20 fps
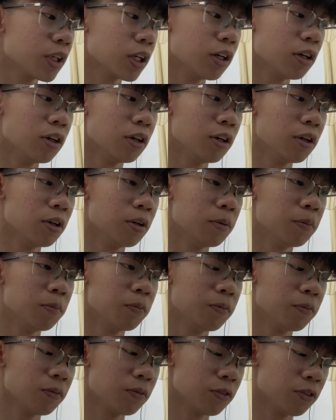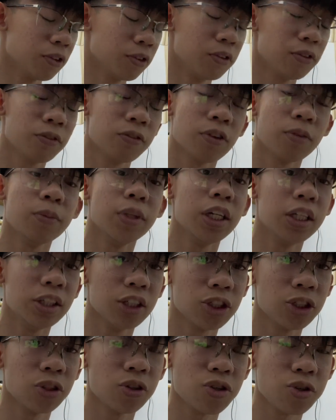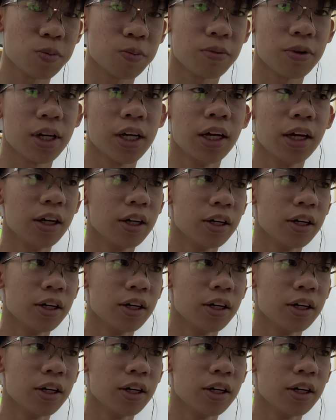from the initial spray.